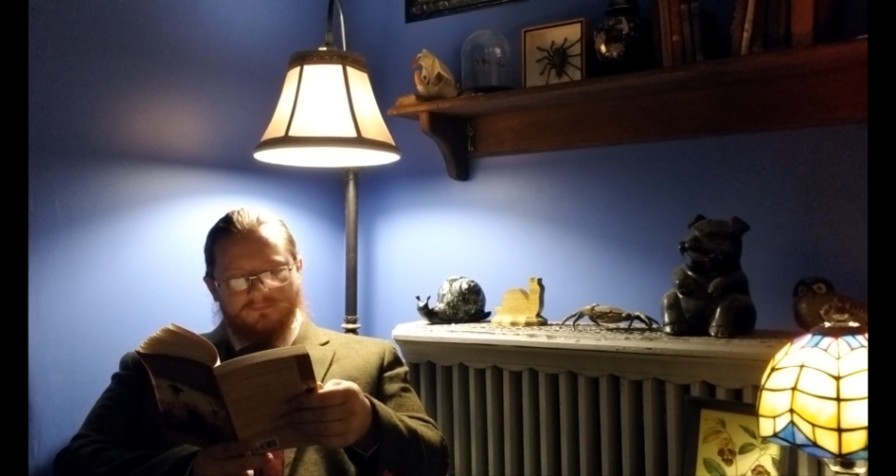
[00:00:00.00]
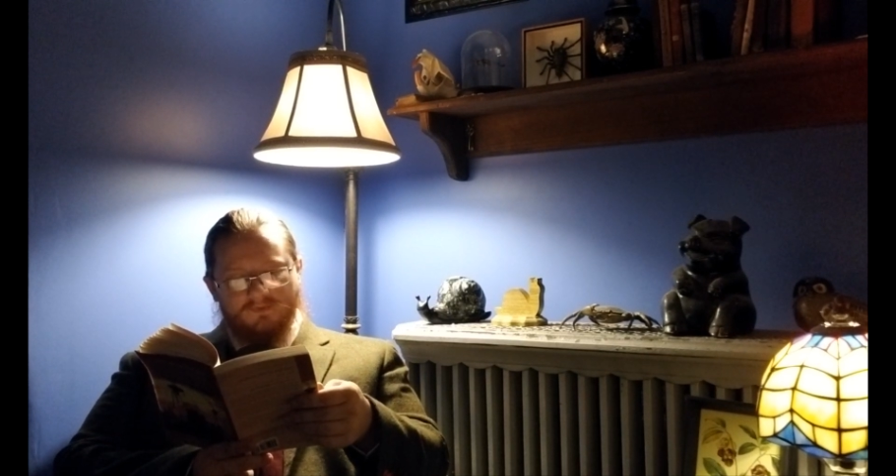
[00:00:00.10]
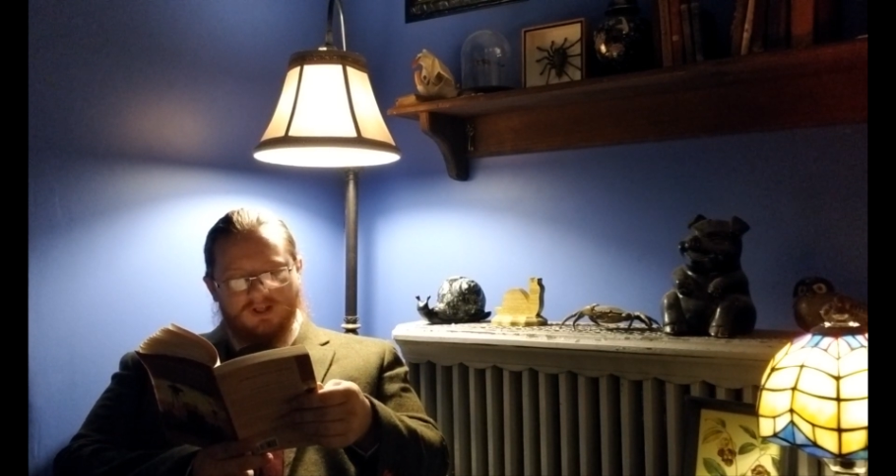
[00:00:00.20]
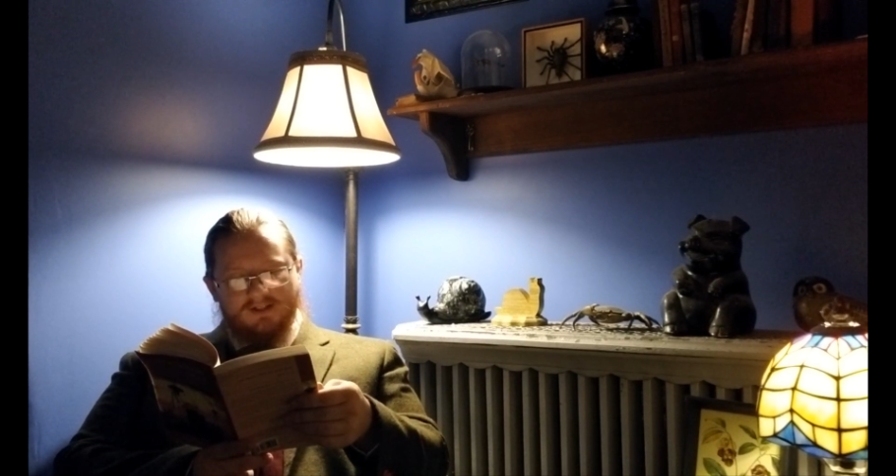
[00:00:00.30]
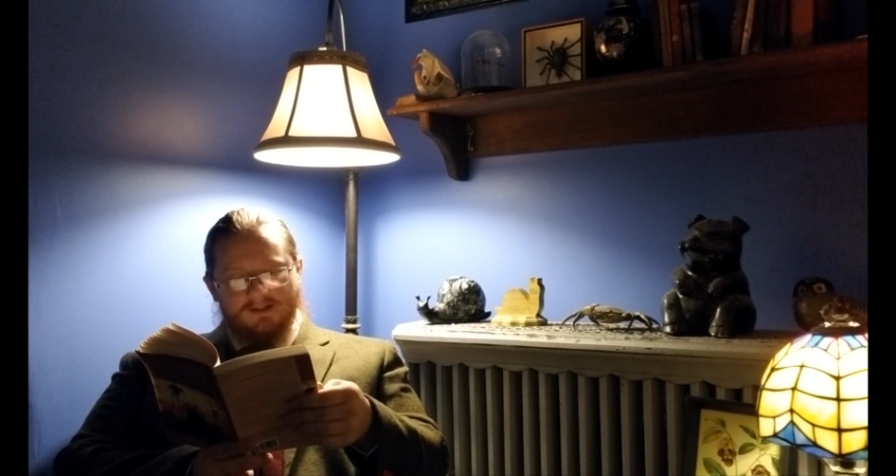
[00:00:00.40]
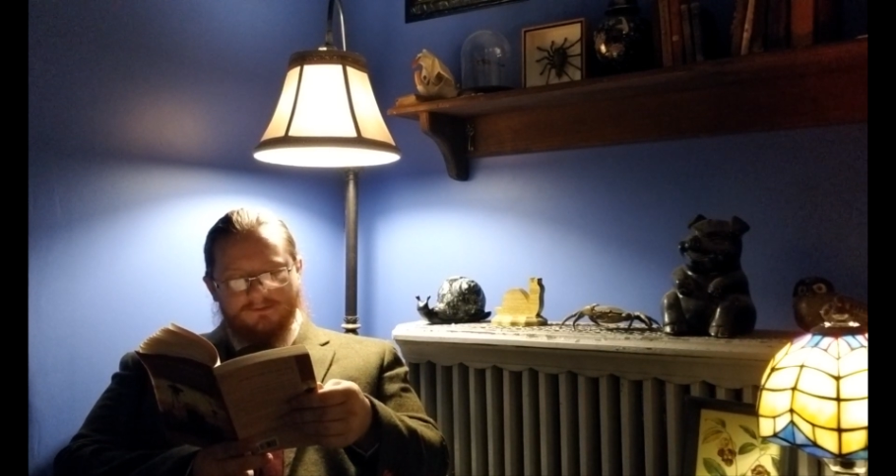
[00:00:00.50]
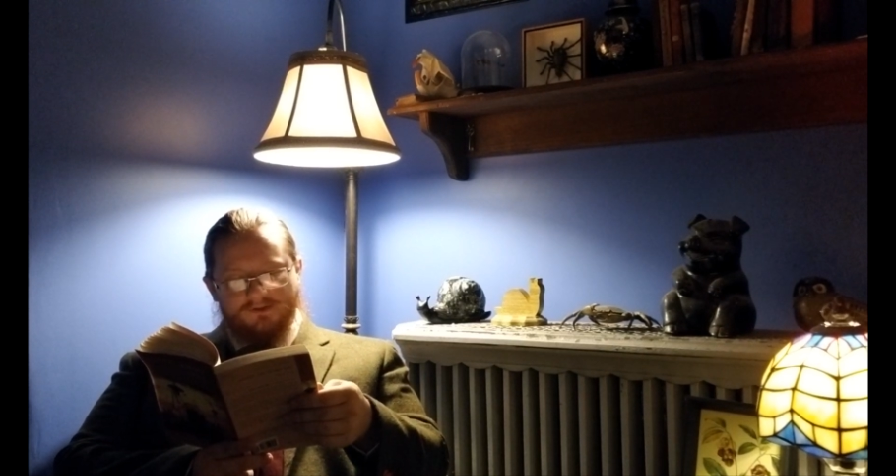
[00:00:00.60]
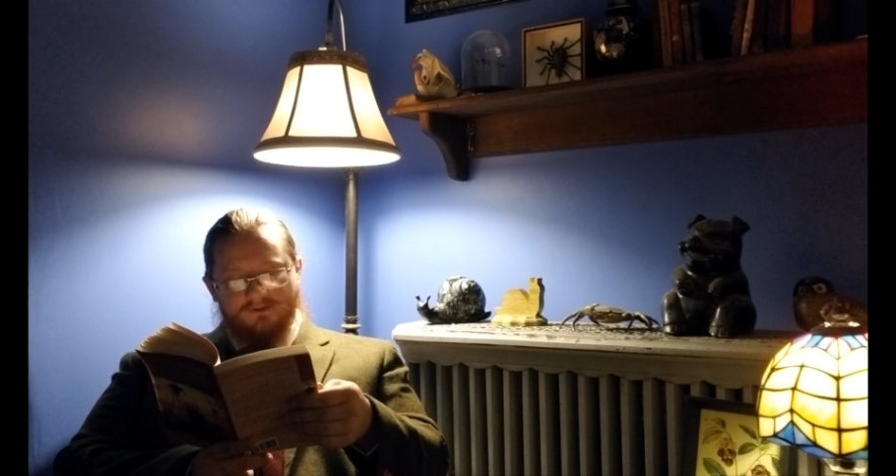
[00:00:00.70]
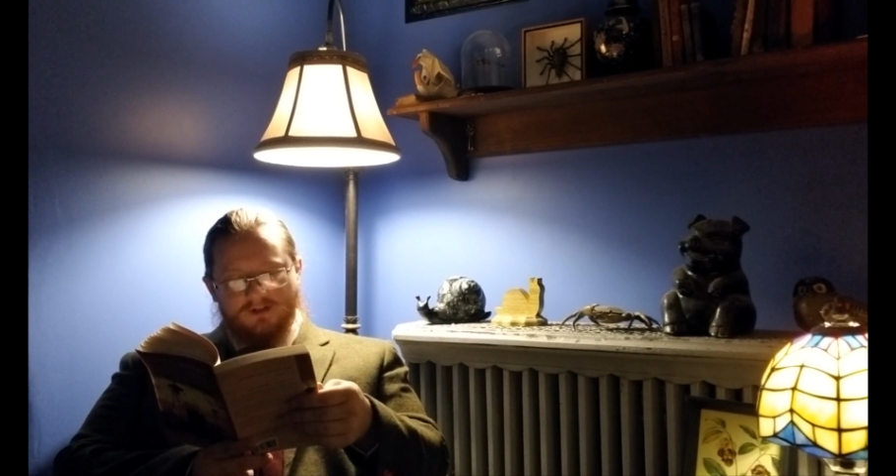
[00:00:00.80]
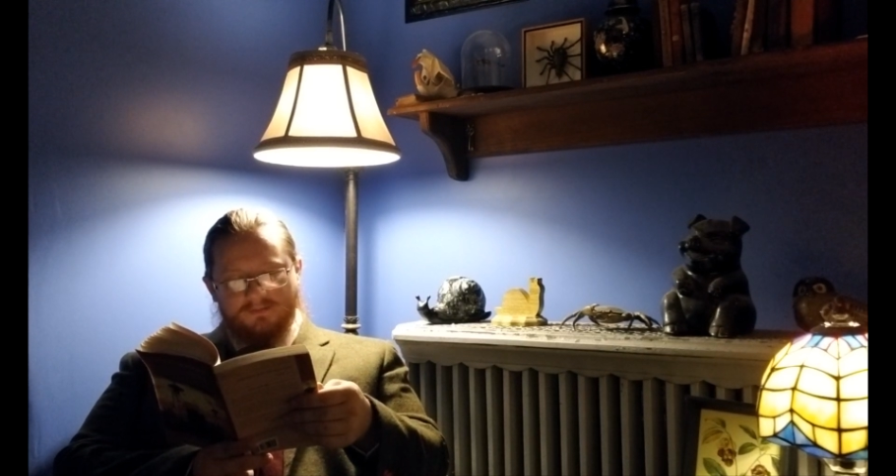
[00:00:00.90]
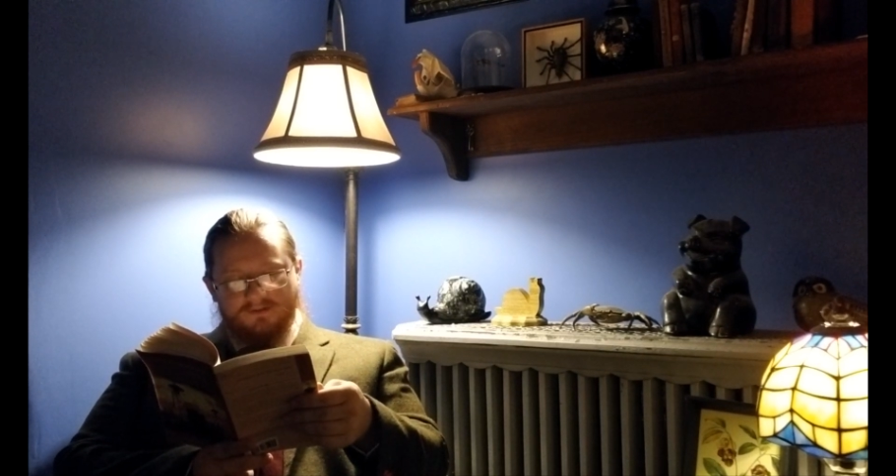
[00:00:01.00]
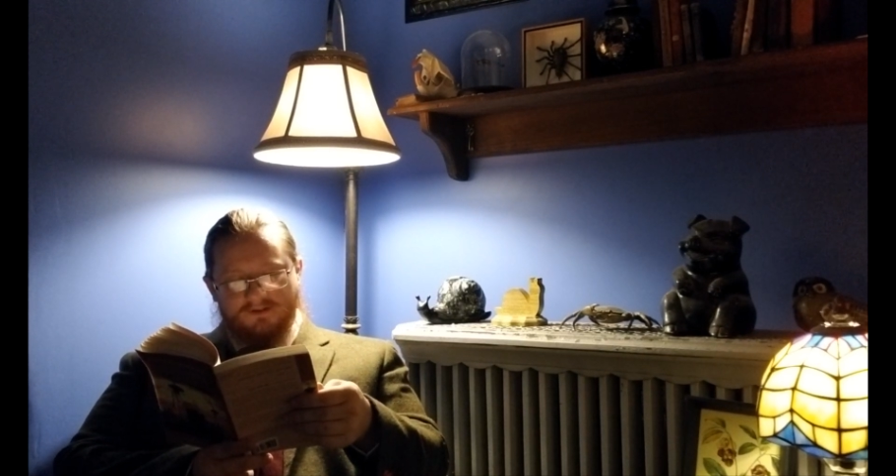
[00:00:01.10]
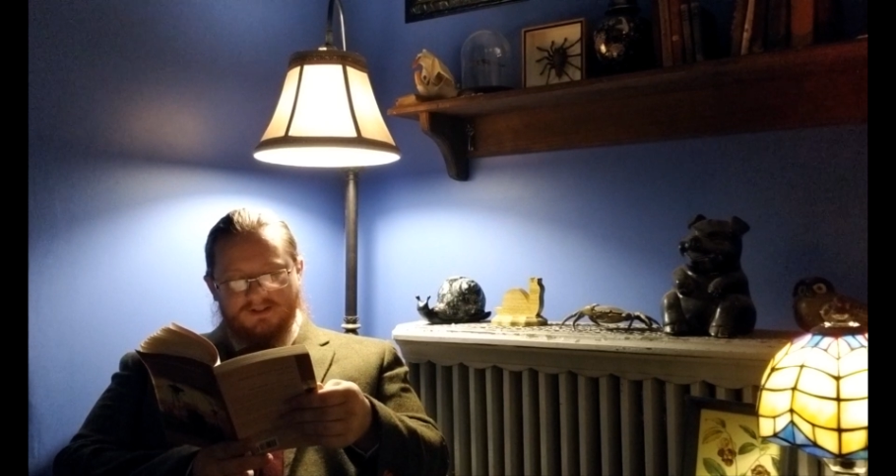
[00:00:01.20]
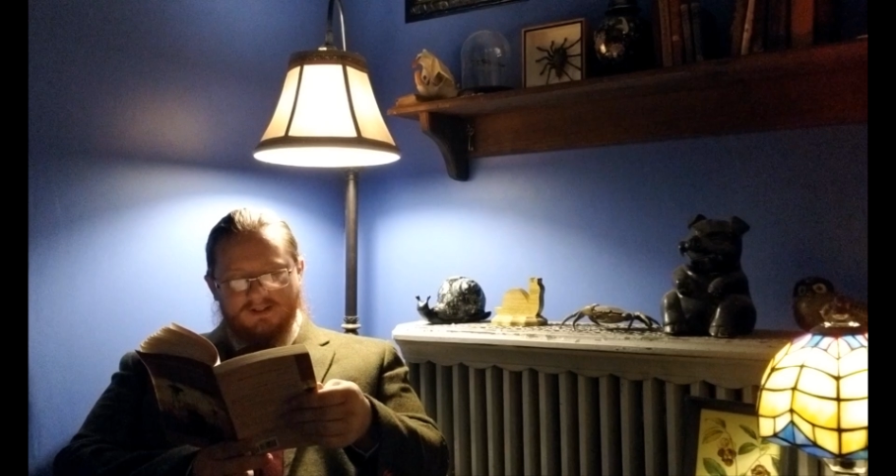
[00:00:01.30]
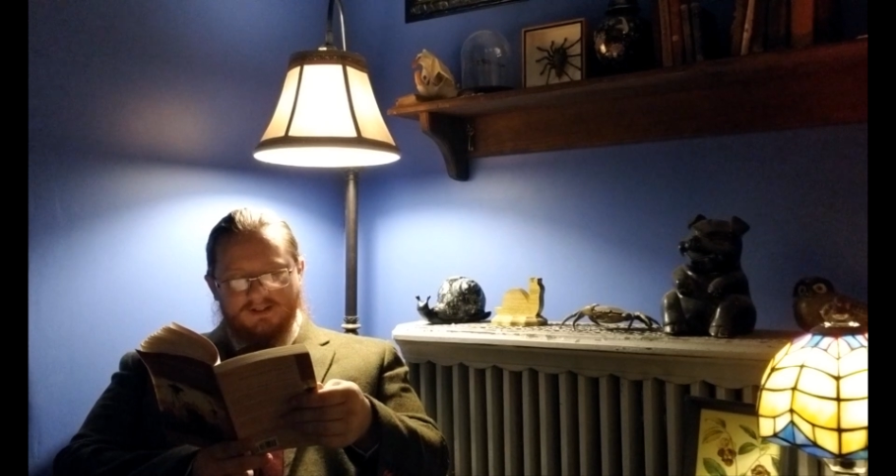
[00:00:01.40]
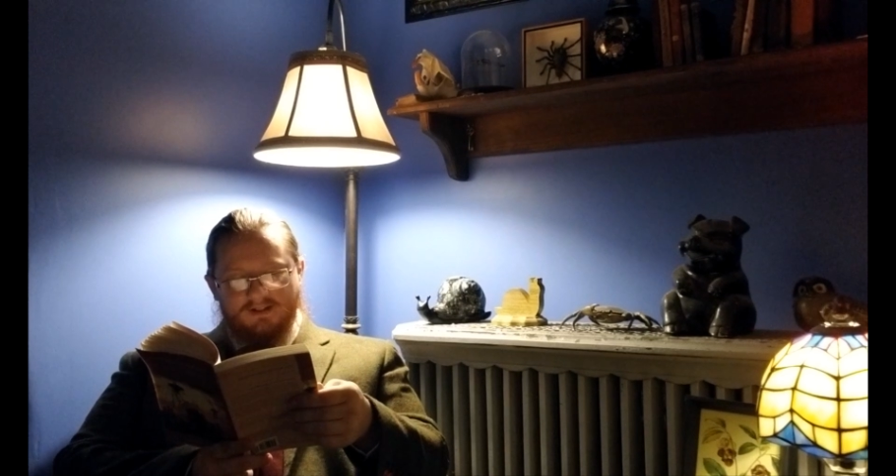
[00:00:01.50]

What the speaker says: I never dreamed of it